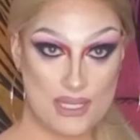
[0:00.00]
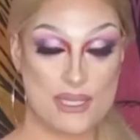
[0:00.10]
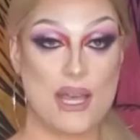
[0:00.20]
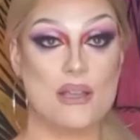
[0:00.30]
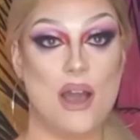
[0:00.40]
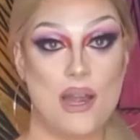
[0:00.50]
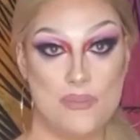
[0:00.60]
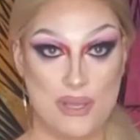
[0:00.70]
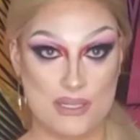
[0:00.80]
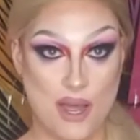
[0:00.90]
titties that God
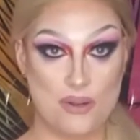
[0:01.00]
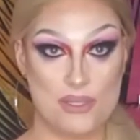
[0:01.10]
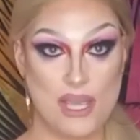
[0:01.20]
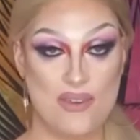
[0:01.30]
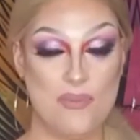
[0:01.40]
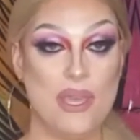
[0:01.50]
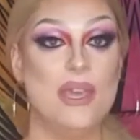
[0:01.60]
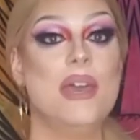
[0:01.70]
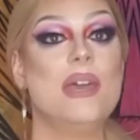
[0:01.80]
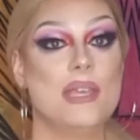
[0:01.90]
and McDonald's gave
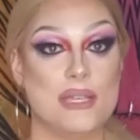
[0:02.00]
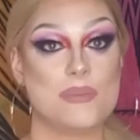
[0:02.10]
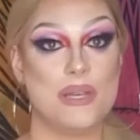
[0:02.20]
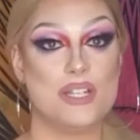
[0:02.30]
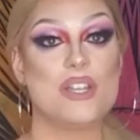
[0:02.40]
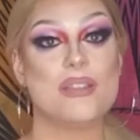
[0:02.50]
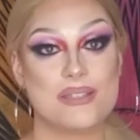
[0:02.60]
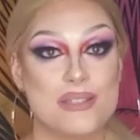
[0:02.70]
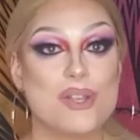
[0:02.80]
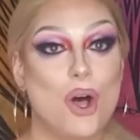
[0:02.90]
me. Yes, bitch,
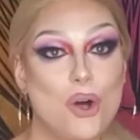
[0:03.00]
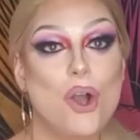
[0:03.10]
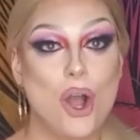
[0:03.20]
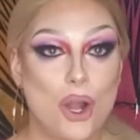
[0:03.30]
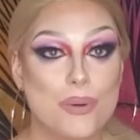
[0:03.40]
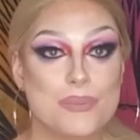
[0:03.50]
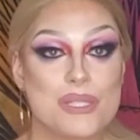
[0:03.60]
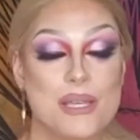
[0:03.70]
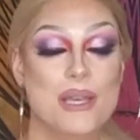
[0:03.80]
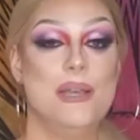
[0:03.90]
this is all
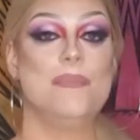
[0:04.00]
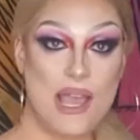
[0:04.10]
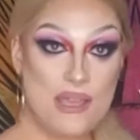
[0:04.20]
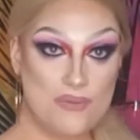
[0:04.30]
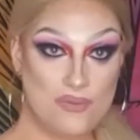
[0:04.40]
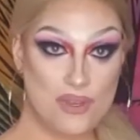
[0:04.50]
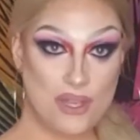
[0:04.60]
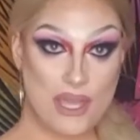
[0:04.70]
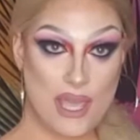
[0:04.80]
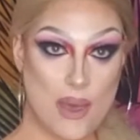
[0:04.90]
carbs. I am
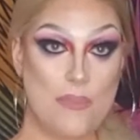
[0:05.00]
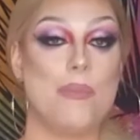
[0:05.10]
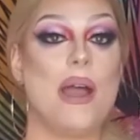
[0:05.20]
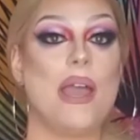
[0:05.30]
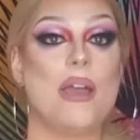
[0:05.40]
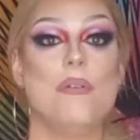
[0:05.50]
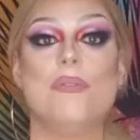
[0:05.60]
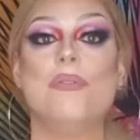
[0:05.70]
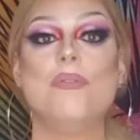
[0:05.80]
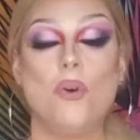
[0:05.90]
feeling my
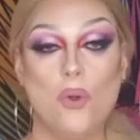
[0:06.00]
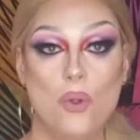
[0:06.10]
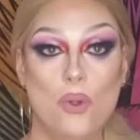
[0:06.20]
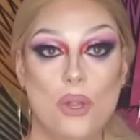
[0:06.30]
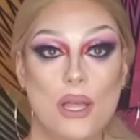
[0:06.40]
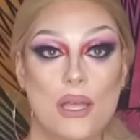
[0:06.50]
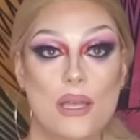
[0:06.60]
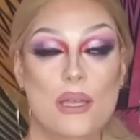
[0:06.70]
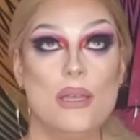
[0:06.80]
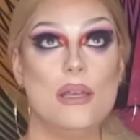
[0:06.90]
full
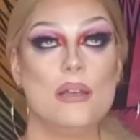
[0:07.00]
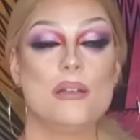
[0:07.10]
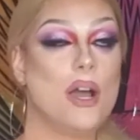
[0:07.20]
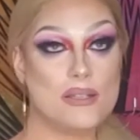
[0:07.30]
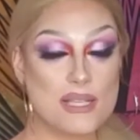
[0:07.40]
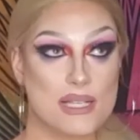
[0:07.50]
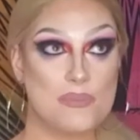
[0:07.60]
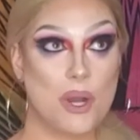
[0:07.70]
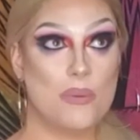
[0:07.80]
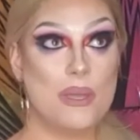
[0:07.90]
Goth
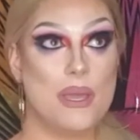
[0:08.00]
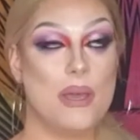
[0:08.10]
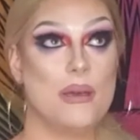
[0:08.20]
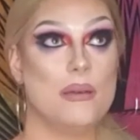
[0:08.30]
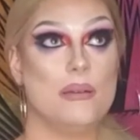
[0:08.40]
Sex Barbie